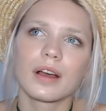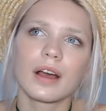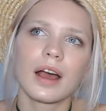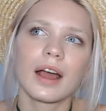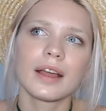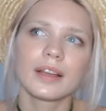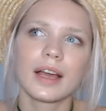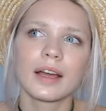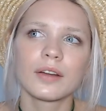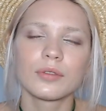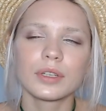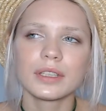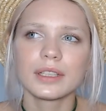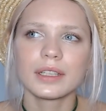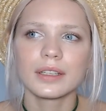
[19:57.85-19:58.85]
I I
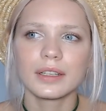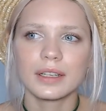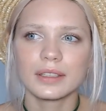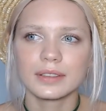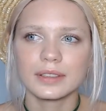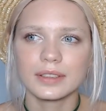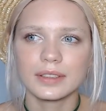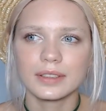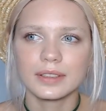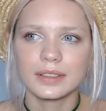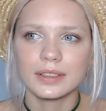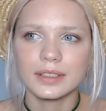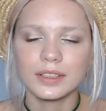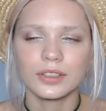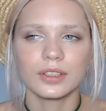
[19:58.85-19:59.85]
really
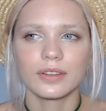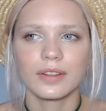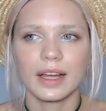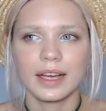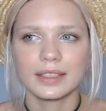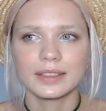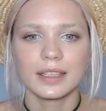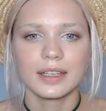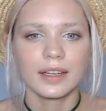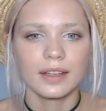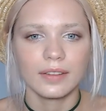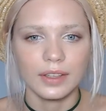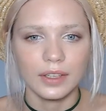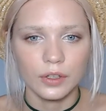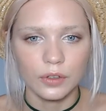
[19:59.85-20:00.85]
consider that the